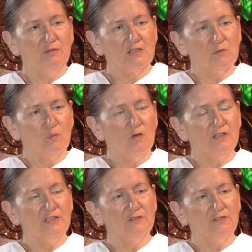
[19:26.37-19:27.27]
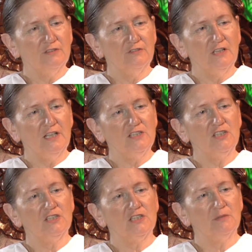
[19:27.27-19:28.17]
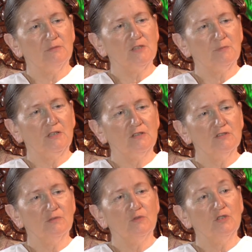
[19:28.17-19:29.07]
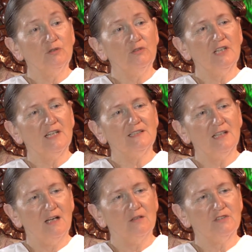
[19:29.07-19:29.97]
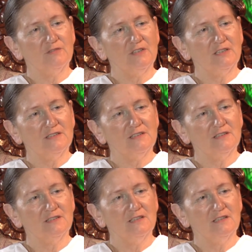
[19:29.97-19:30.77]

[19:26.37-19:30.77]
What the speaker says: That's why you're in relationship, is because of what you get out of it.